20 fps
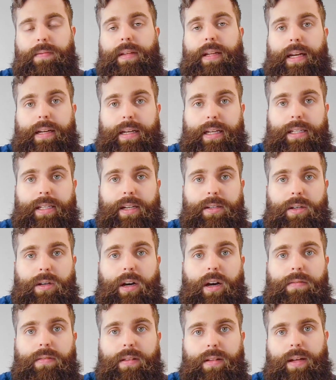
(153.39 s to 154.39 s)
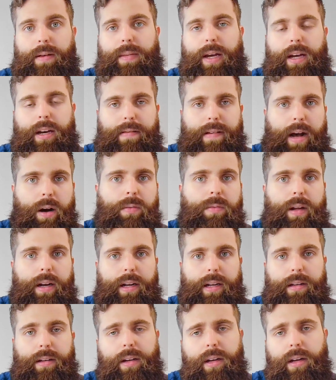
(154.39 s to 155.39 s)
and he sent it off to them kind of
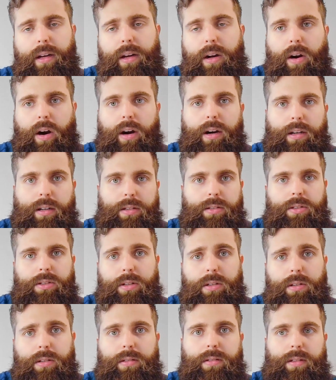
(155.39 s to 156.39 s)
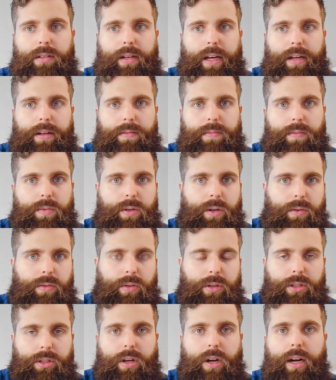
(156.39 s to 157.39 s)
outlining our concerns and you know, of
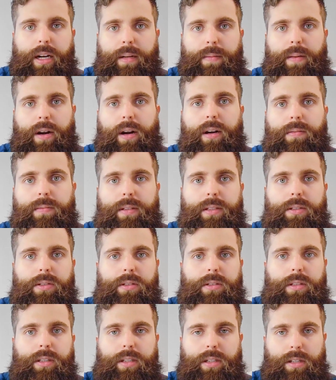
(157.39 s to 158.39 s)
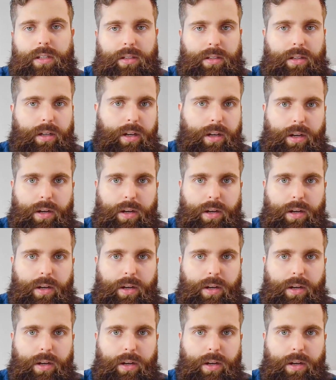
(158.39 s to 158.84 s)
course, talking about our research and just,